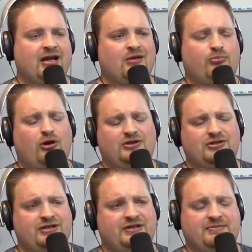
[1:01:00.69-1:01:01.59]

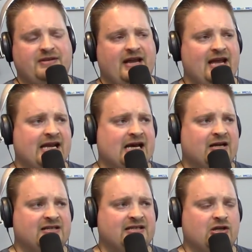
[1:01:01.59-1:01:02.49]
students of the
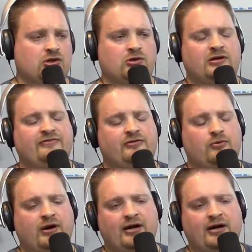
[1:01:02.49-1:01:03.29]
F-Step curriculum and